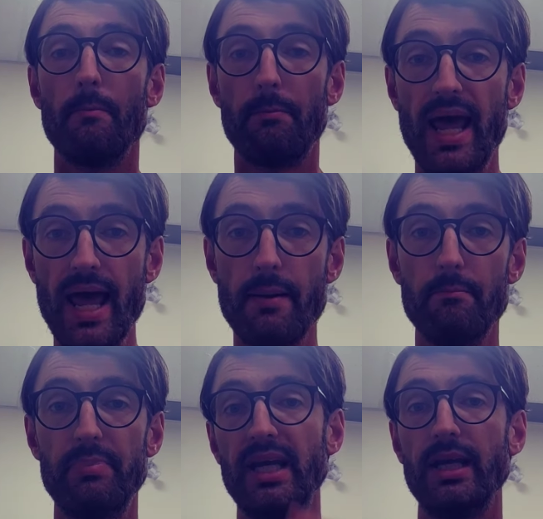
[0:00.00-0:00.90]
Ble,
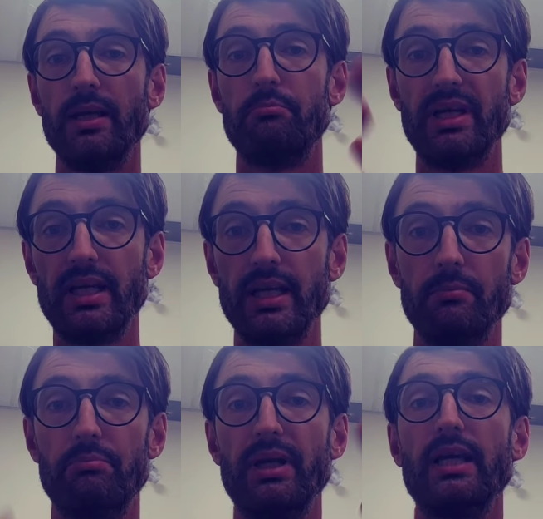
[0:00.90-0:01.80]
bing,
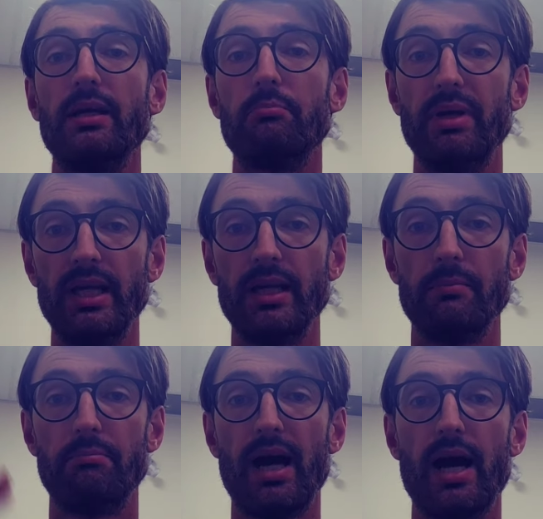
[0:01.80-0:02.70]
bing, bing,
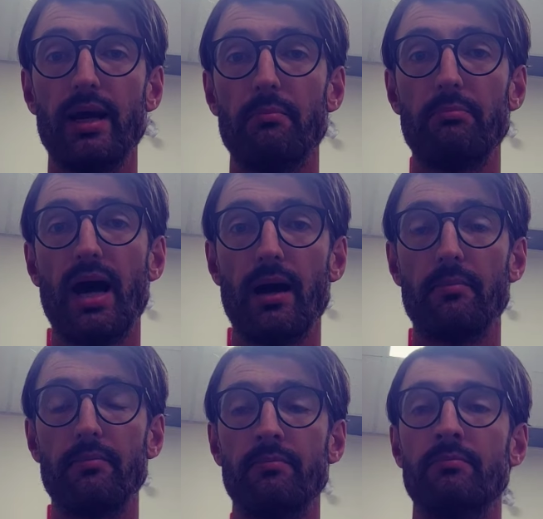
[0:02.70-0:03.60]
bing, ba da ba.
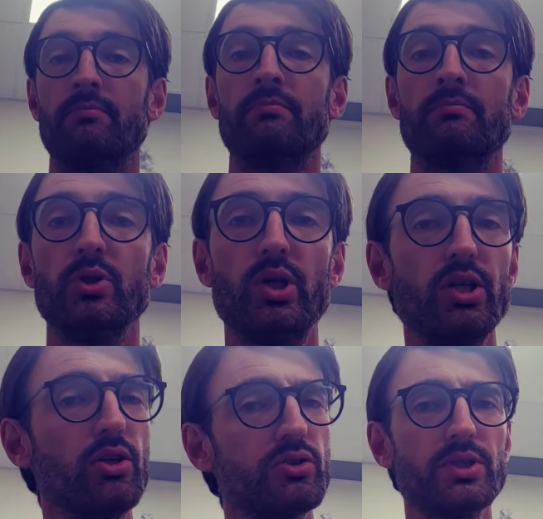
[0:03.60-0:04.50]
You can
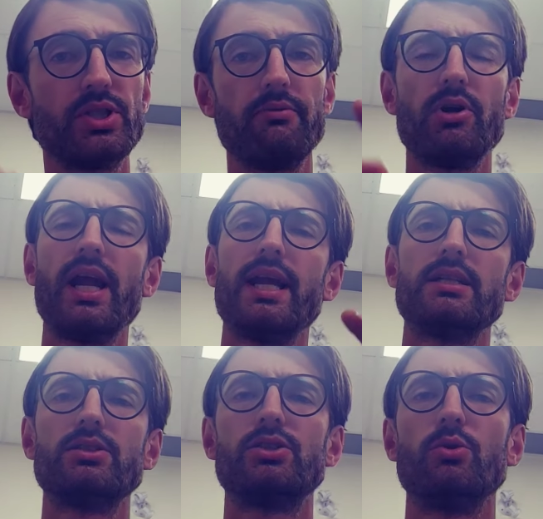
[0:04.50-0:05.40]
use whichever
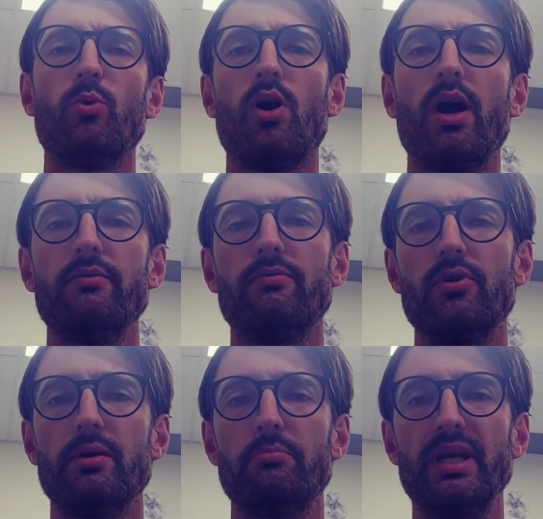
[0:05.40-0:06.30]
hands you want for
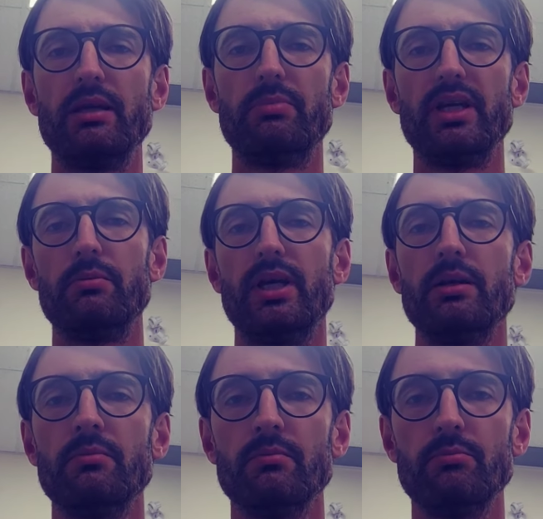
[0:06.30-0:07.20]
the bing, bing,
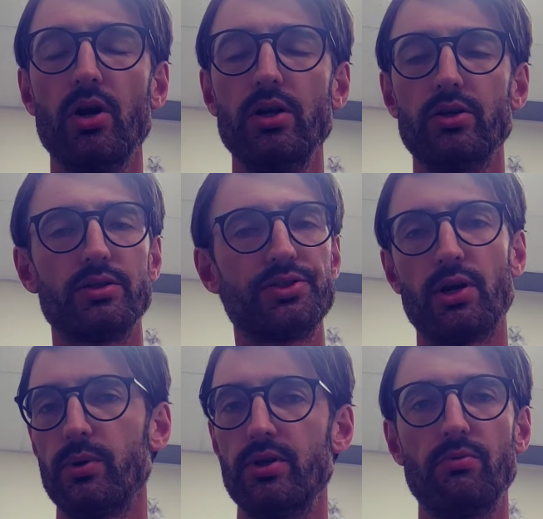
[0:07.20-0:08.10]
bing part. You could
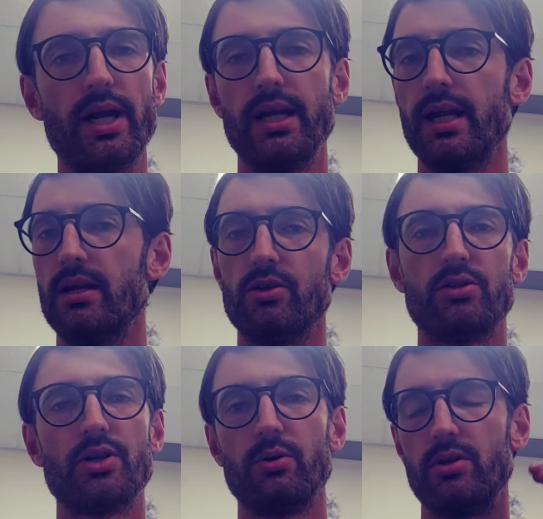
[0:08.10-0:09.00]
start with your right hand, you could
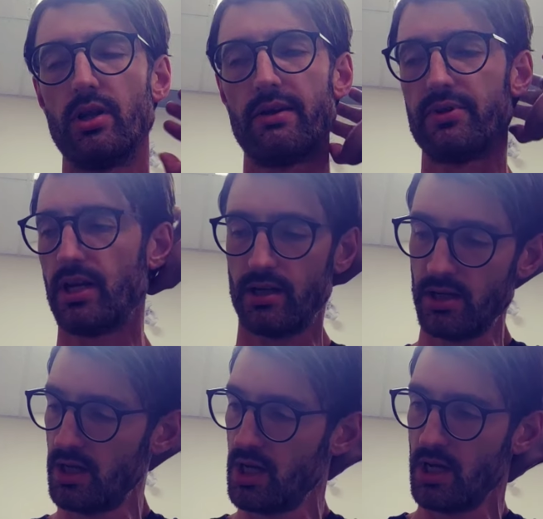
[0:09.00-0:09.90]
start with your left hand.
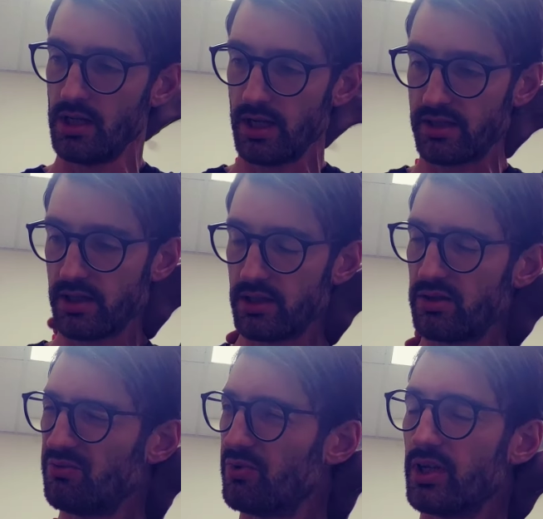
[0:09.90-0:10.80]
That
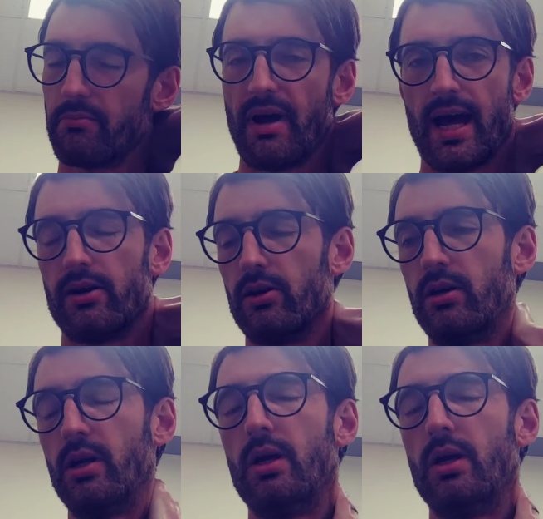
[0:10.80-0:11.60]
doesn't really matter.